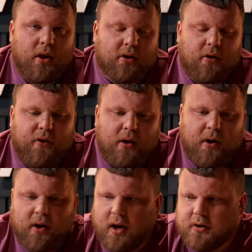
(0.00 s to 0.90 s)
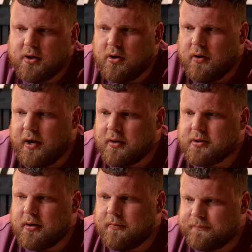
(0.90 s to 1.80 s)
the good thing about it, I was, you know, I think it was
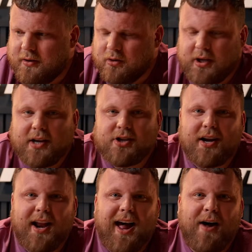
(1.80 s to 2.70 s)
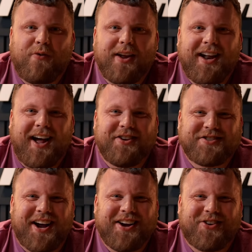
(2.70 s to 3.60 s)
a rotation and a half in, and I
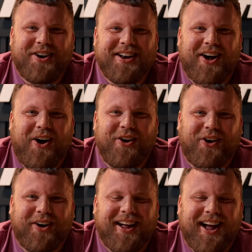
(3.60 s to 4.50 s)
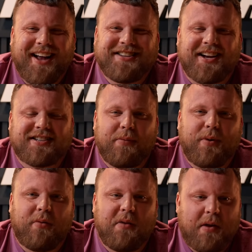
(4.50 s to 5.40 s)
started going, oh no. I started
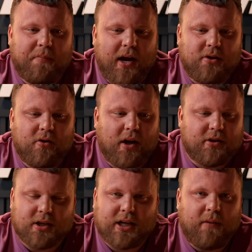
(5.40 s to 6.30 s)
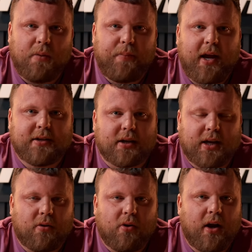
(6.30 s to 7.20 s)
slipping a wee bit, but I knew, right, just keep the pace and
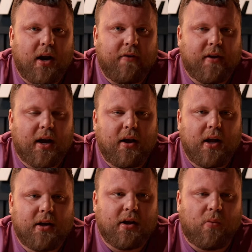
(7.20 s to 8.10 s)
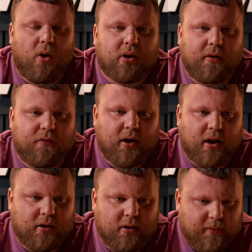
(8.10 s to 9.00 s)
keep going. And I think I ended up walking for another